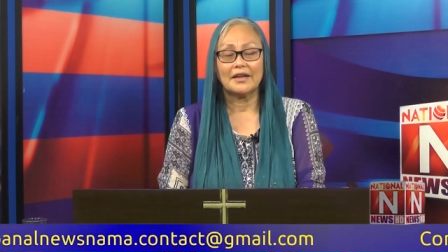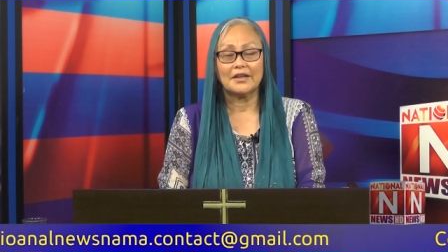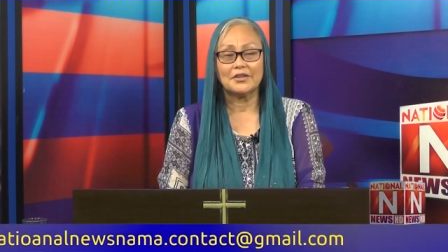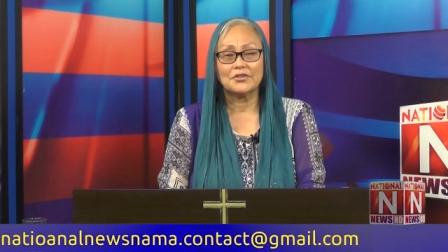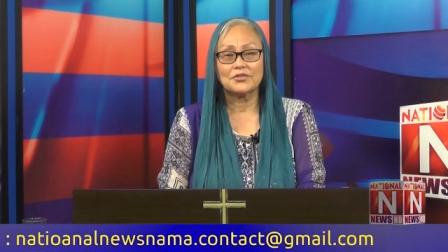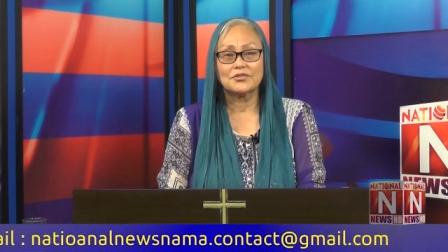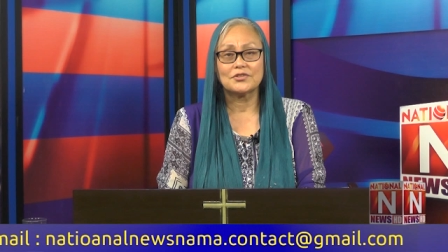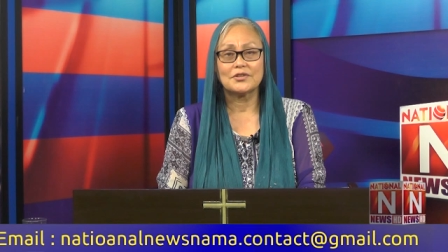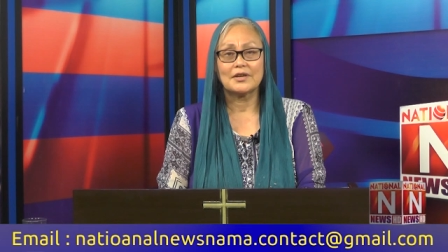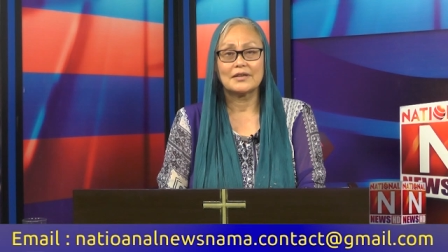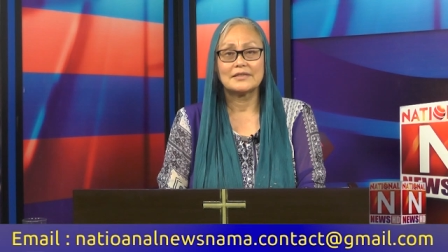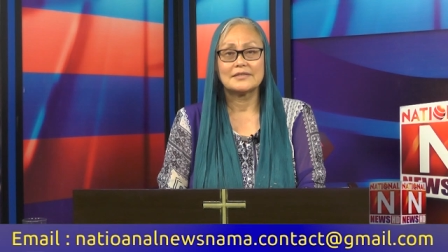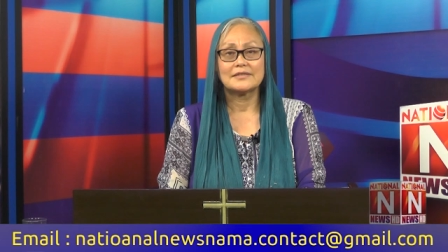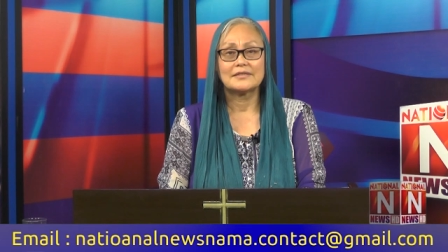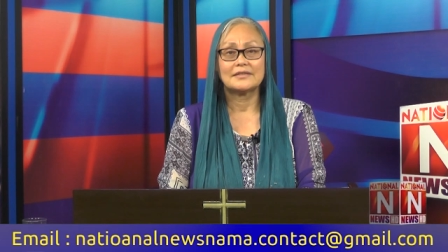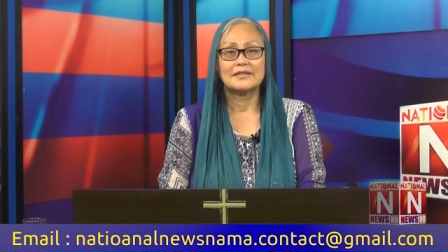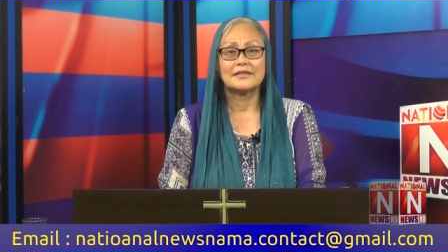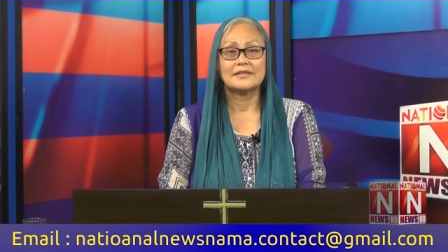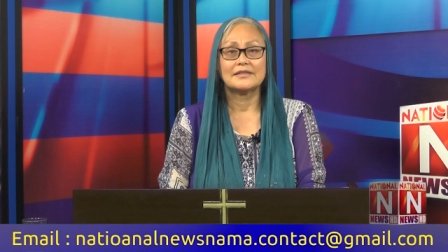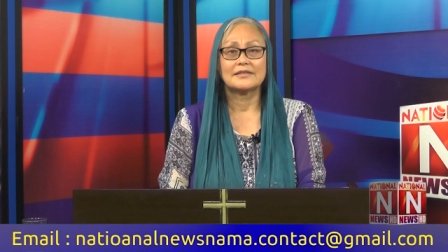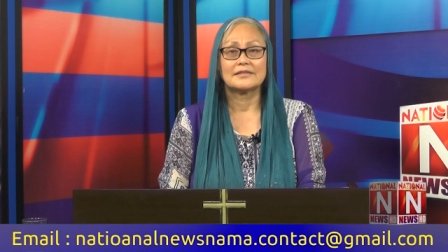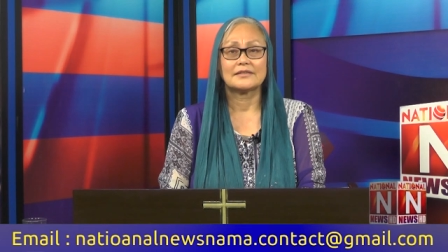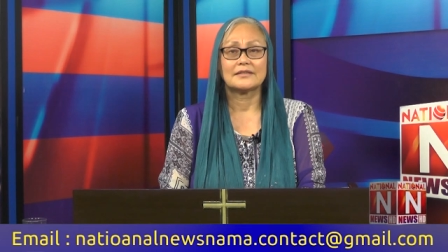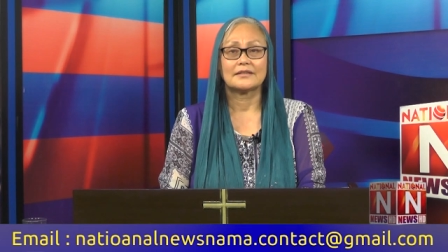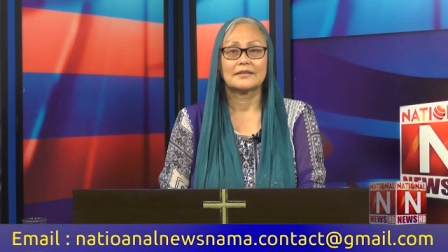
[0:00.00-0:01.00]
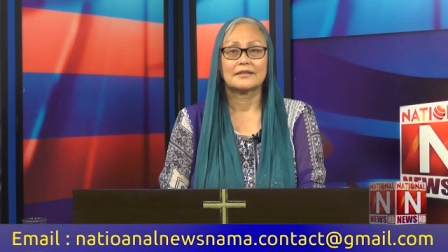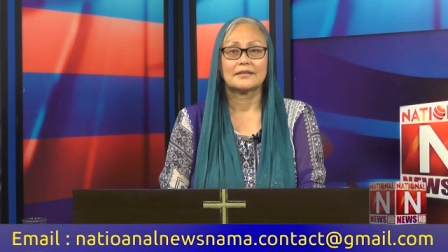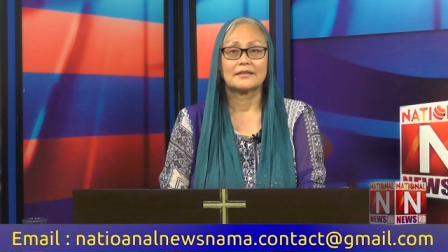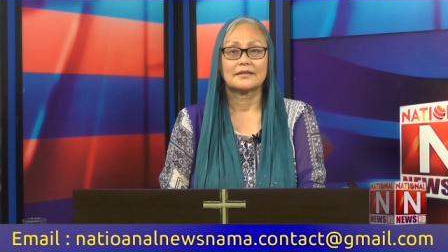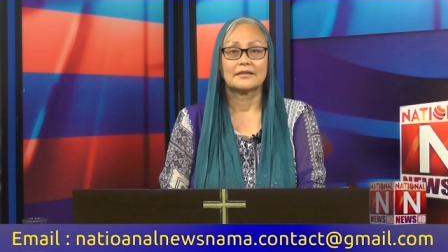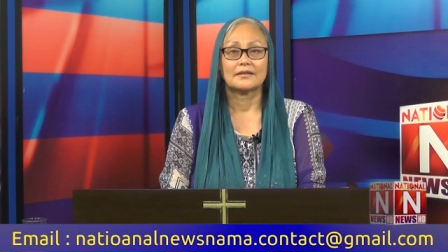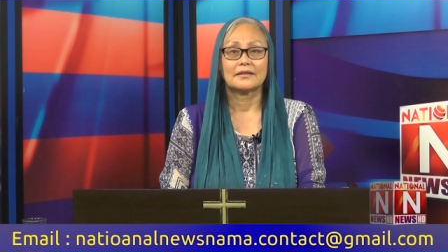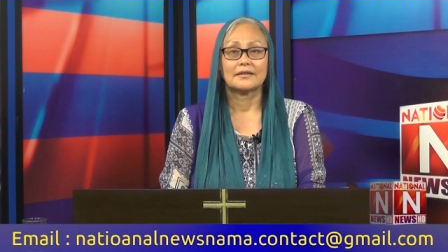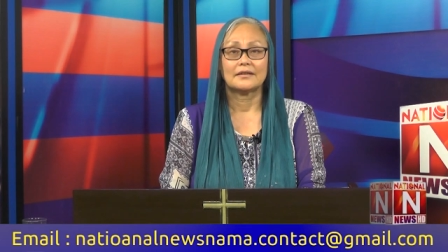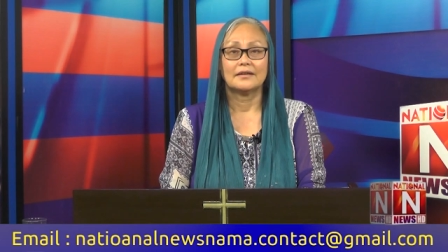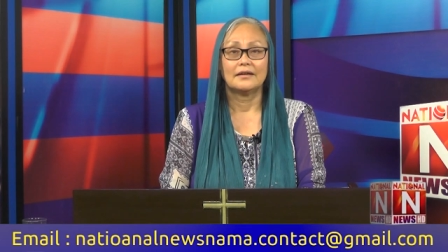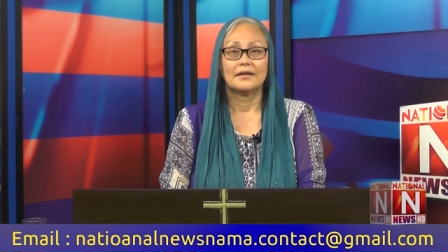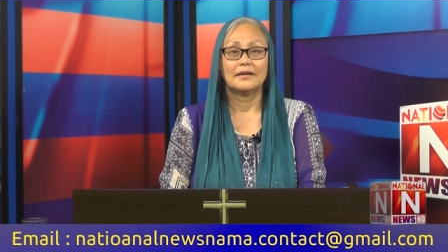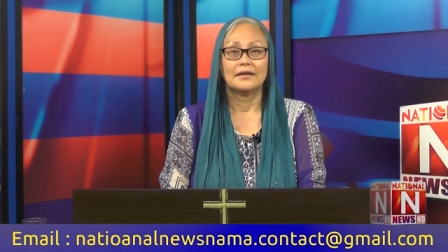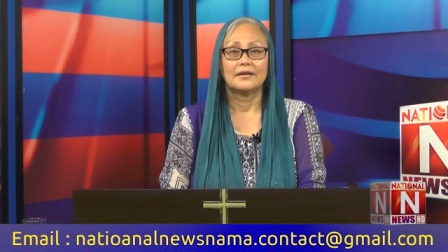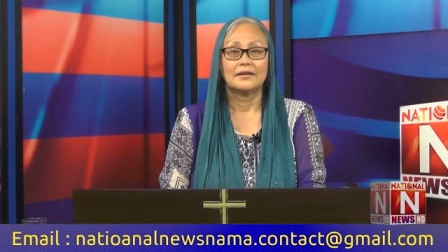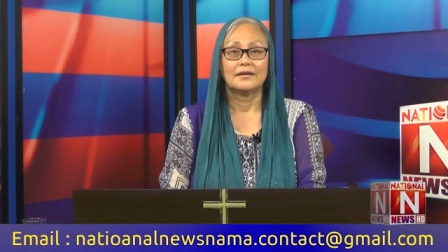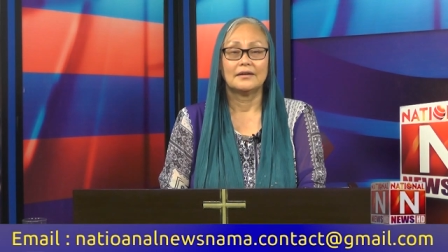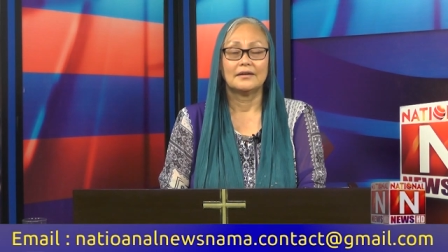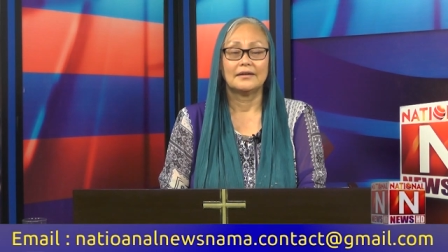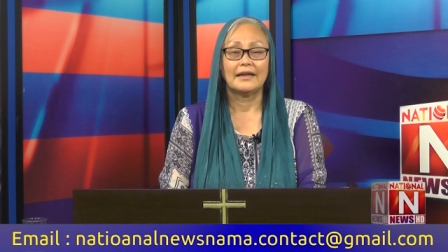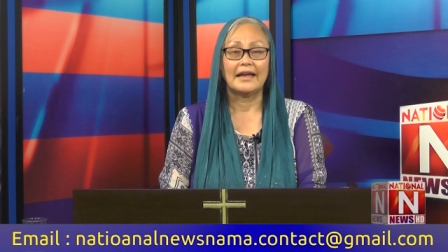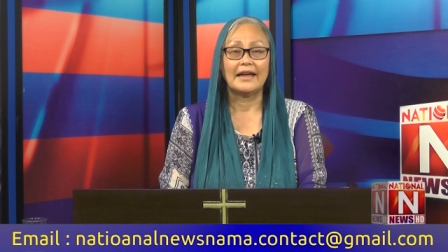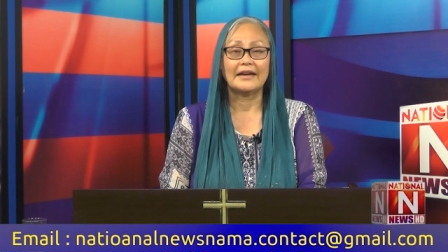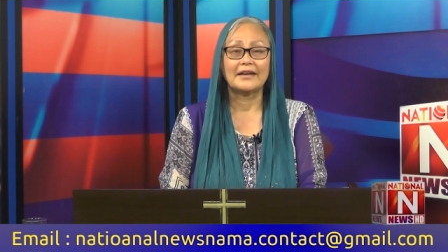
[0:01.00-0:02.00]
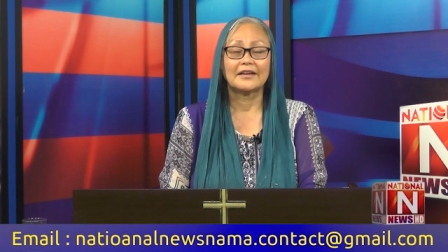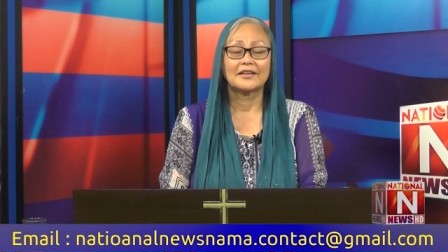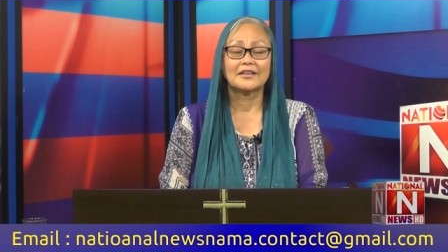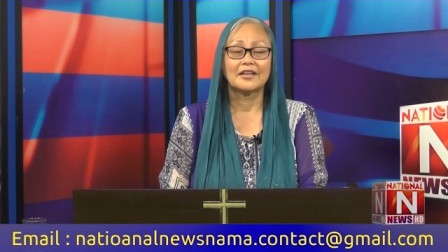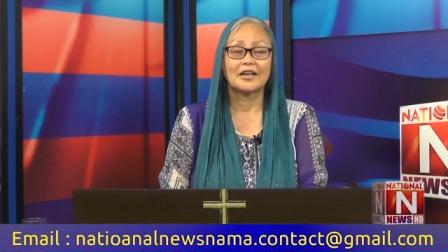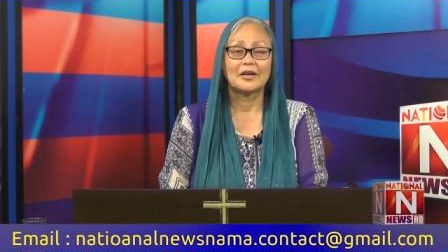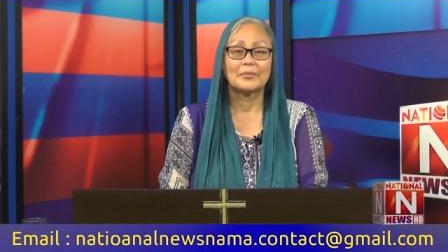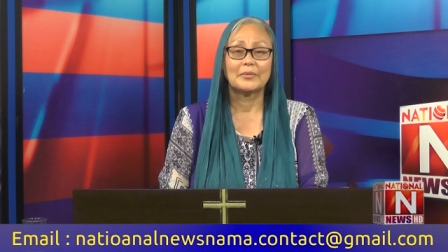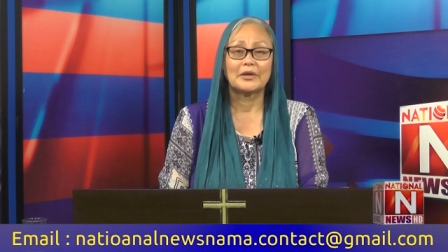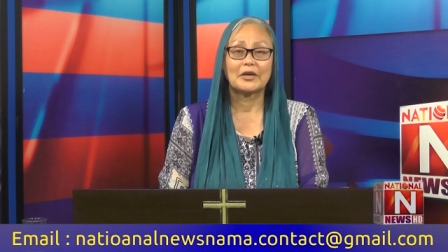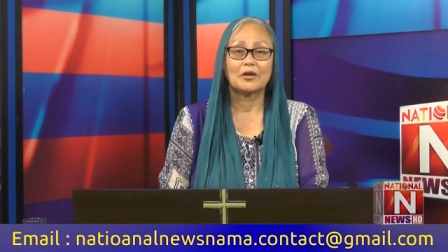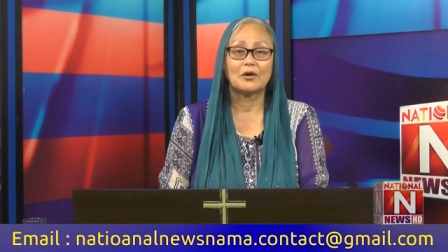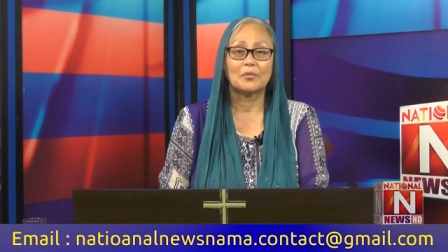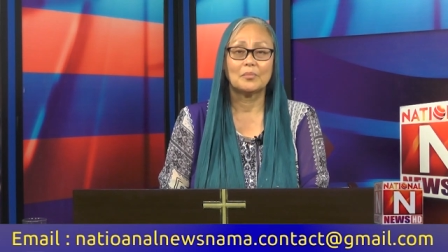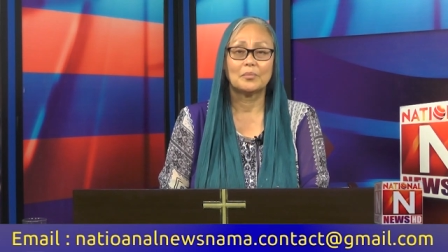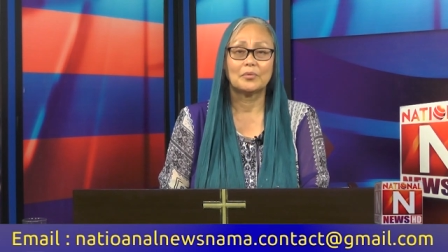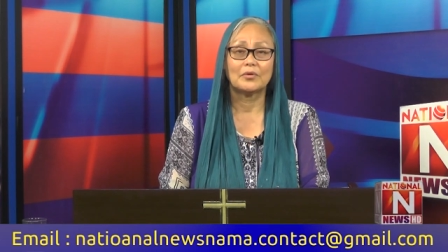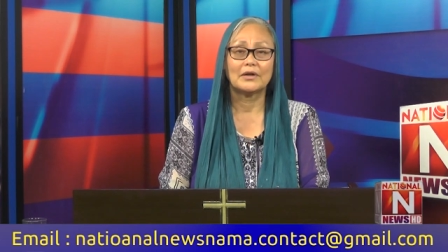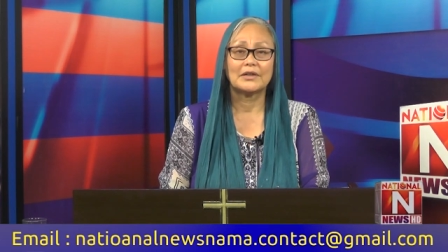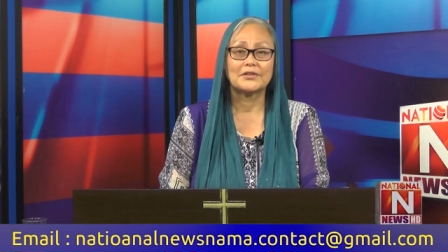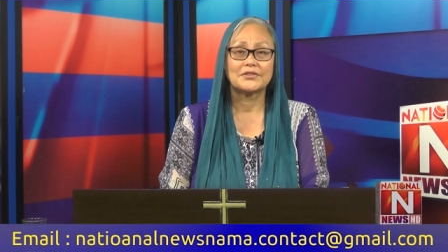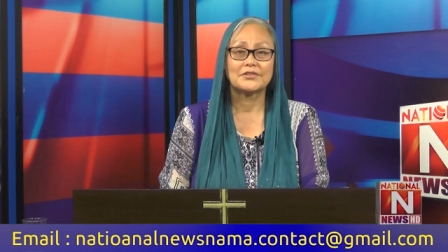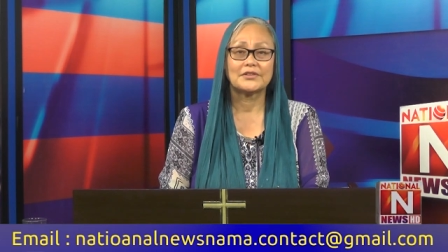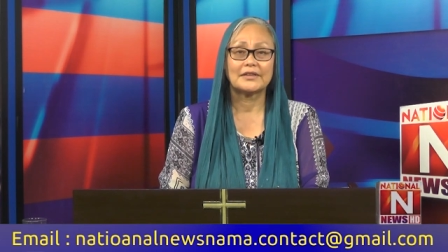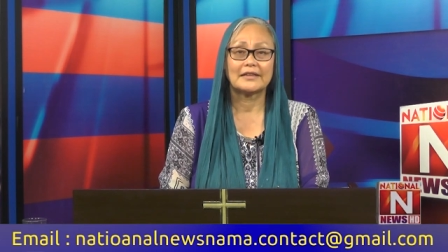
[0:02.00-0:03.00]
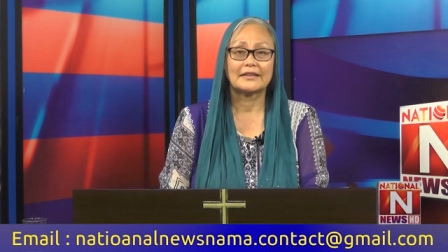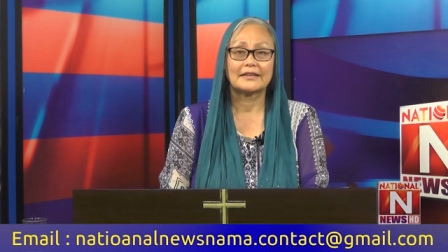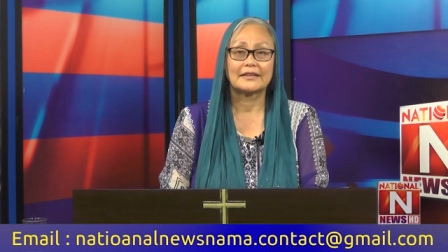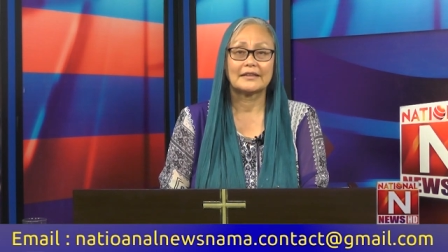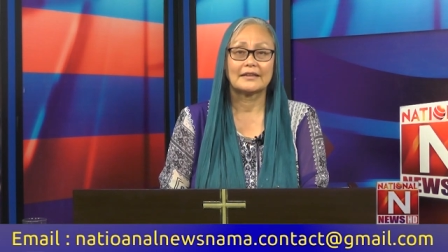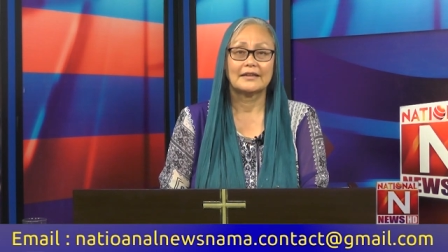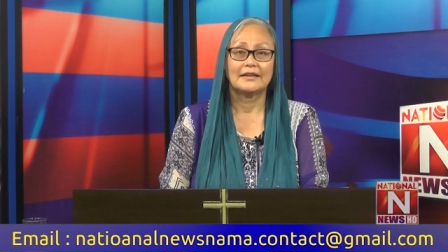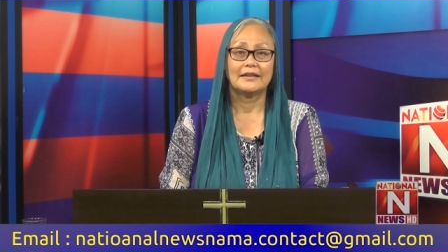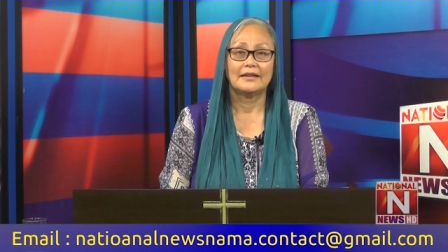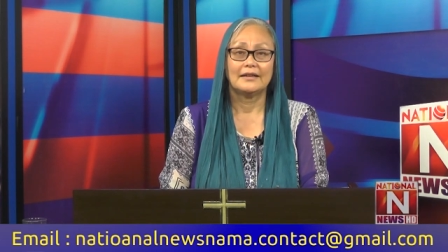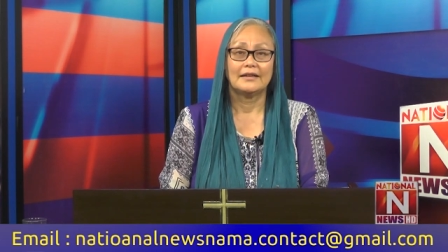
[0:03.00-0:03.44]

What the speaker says: injustice, economic oppression,